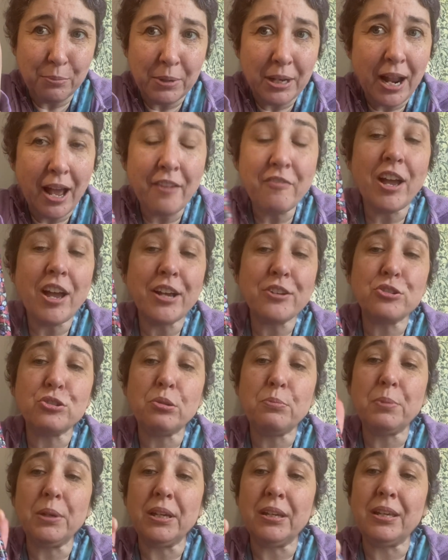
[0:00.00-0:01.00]
And I've actually
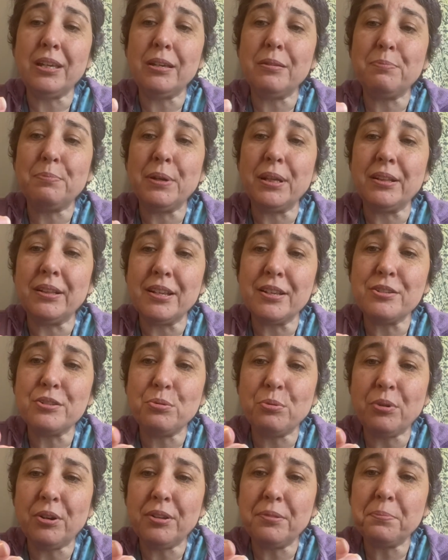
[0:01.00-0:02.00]
been keeping this
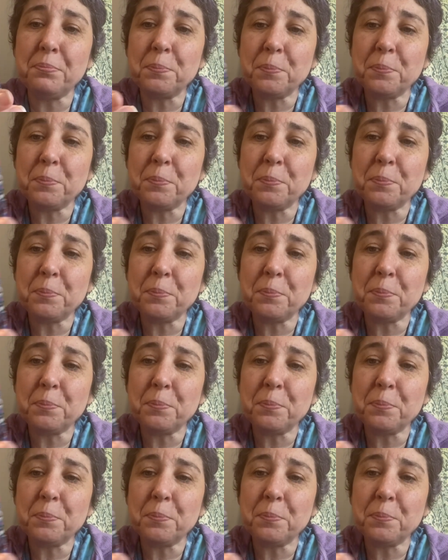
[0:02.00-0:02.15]
one.